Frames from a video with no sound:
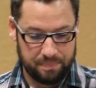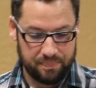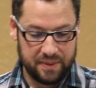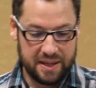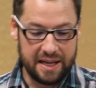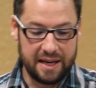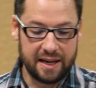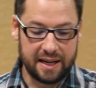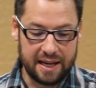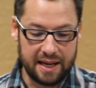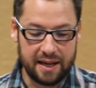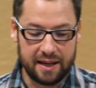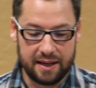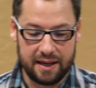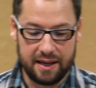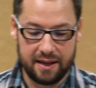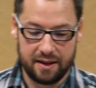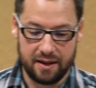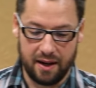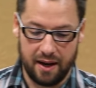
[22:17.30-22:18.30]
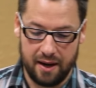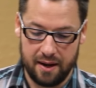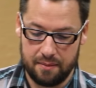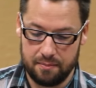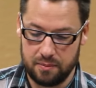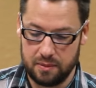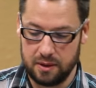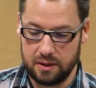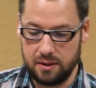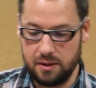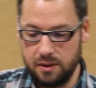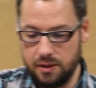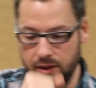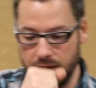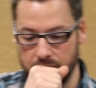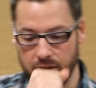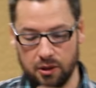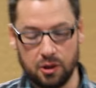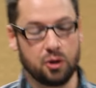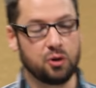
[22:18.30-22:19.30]
Then again, in
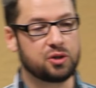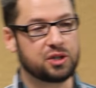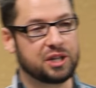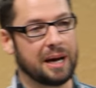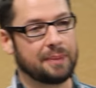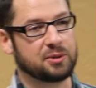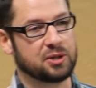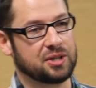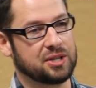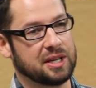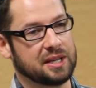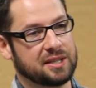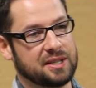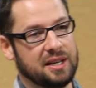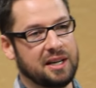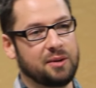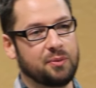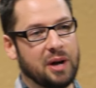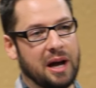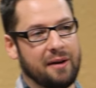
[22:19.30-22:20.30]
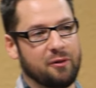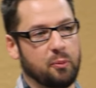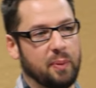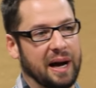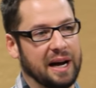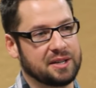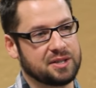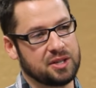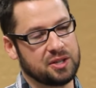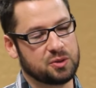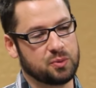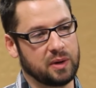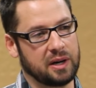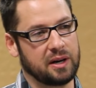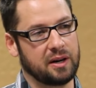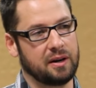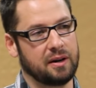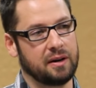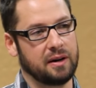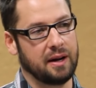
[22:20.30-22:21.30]
Luke chapter 16, we have a passage
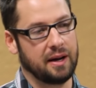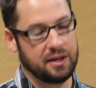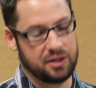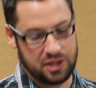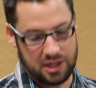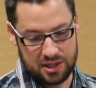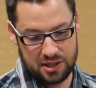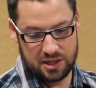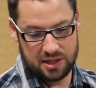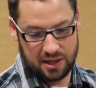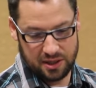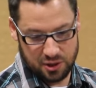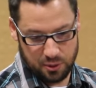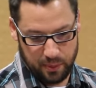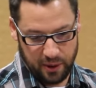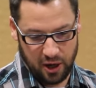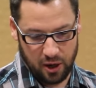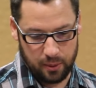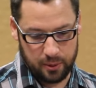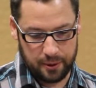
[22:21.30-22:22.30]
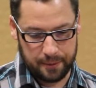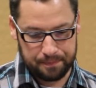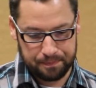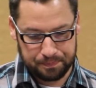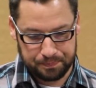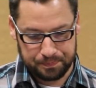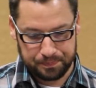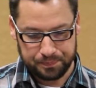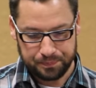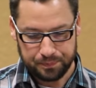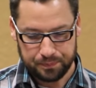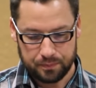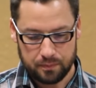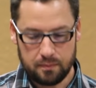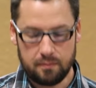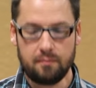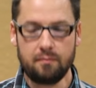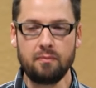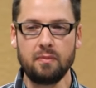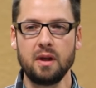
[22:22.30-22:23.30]
where Jesus tells a parable
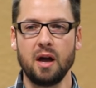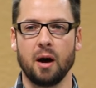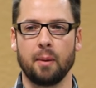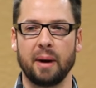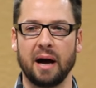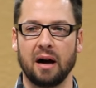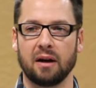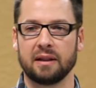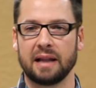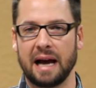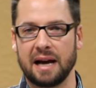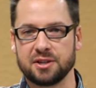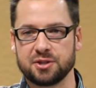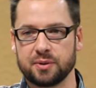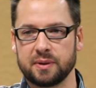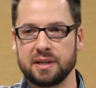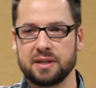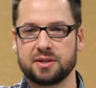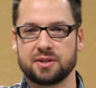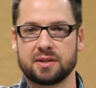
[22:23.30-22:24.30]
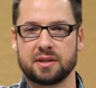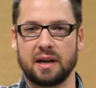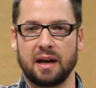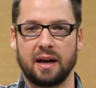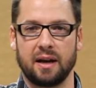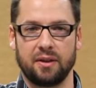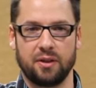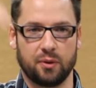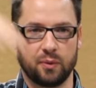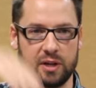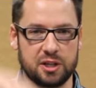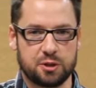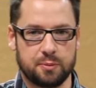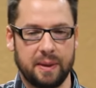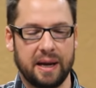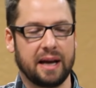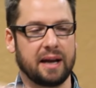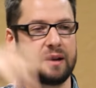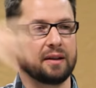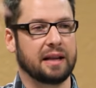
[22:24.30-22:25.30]
about Lazarus and the rich
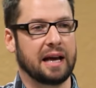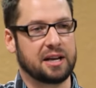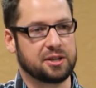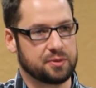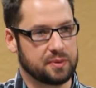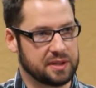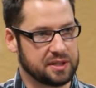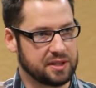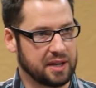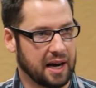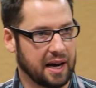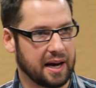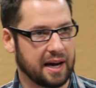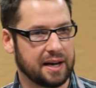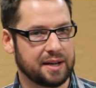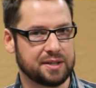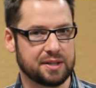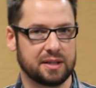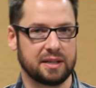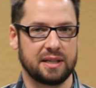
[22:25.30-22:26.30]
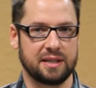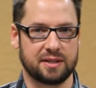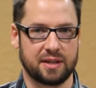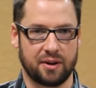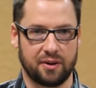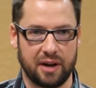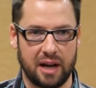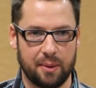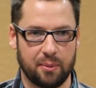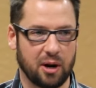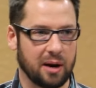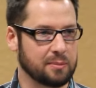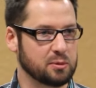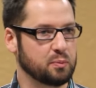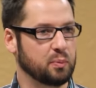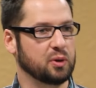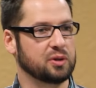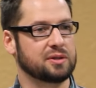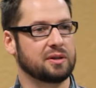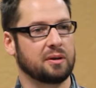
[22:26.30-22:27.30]
man, and Lazarus dies, and he's there in Abraham's
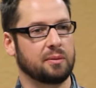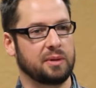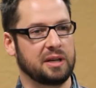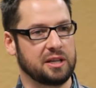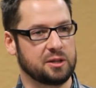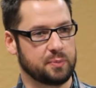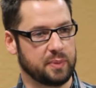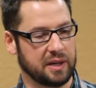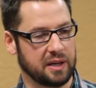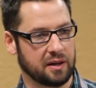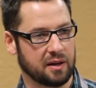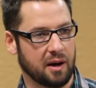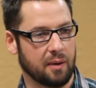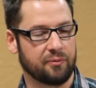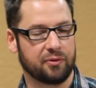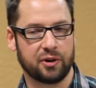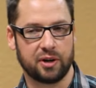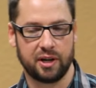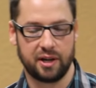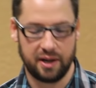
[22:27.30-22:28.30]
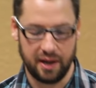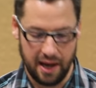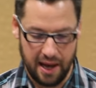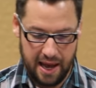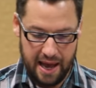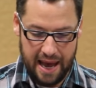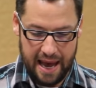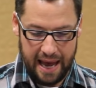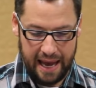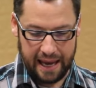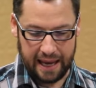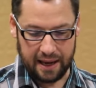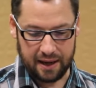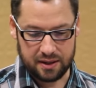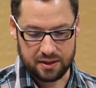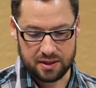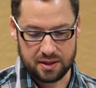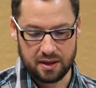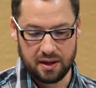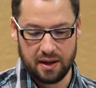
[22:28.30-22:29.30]
bosom, and he's being comforted.
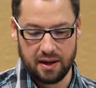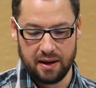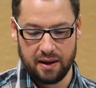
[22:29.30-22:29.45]
And